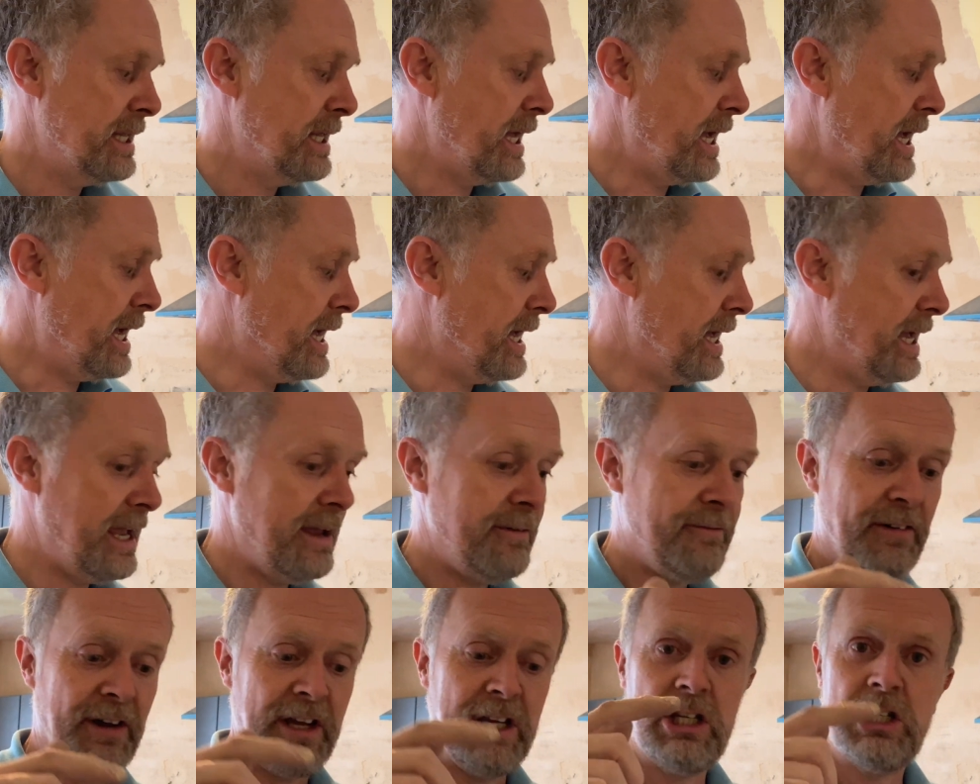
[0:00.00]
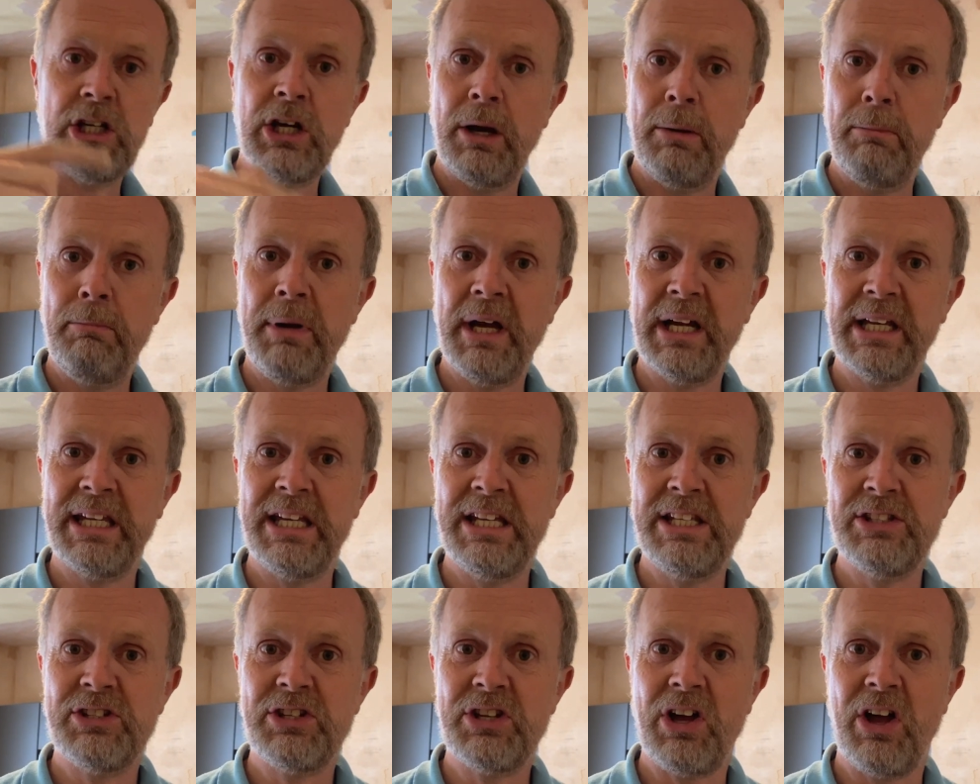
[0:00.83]
If I come back
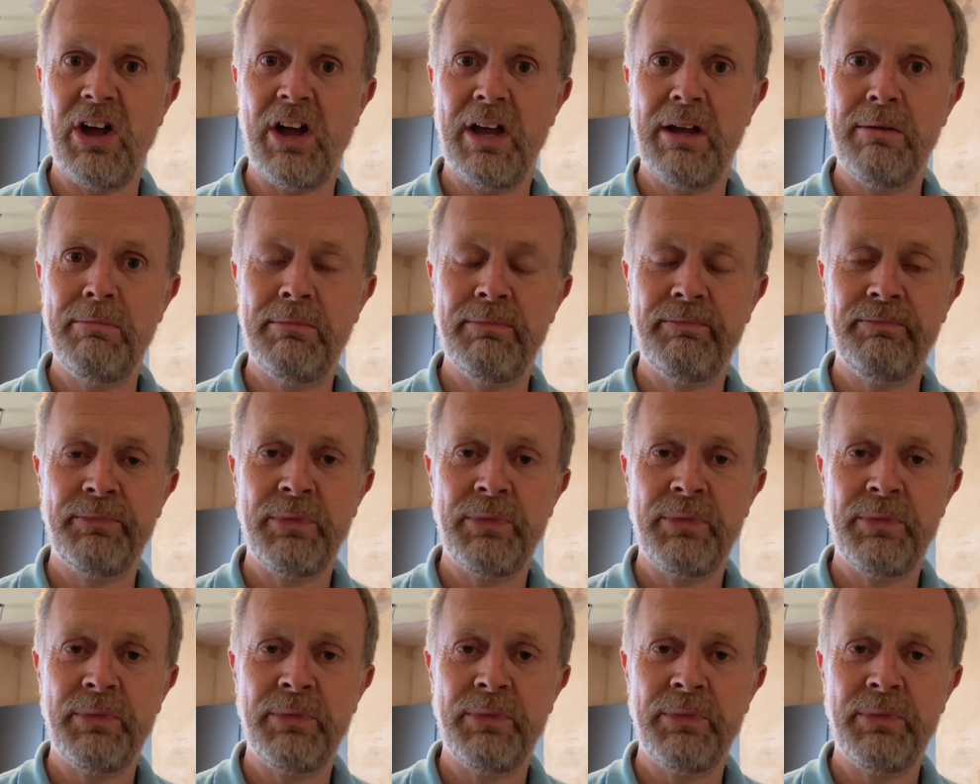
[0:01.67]
in time,